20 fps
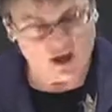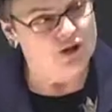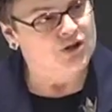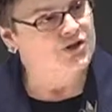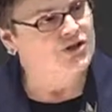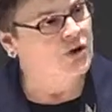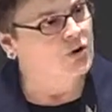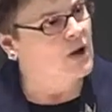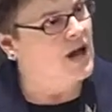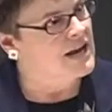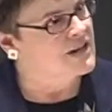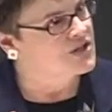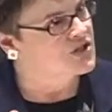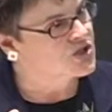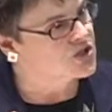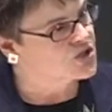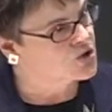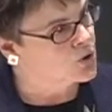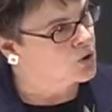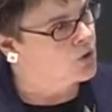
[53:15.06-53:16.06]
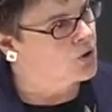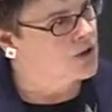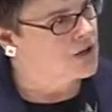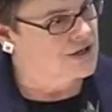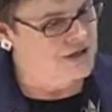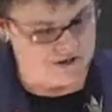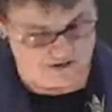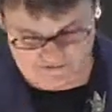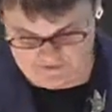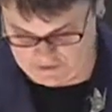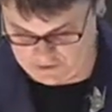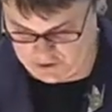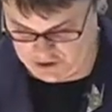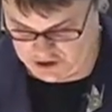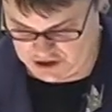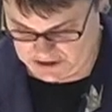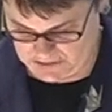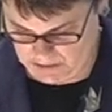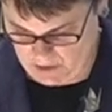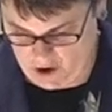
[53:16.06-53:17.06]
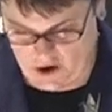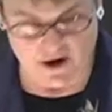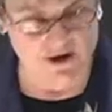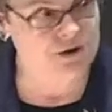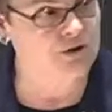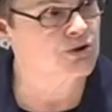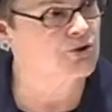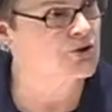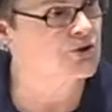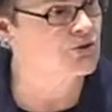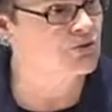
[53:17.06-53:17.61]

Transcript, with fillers: So, like stories of virgin martyrs,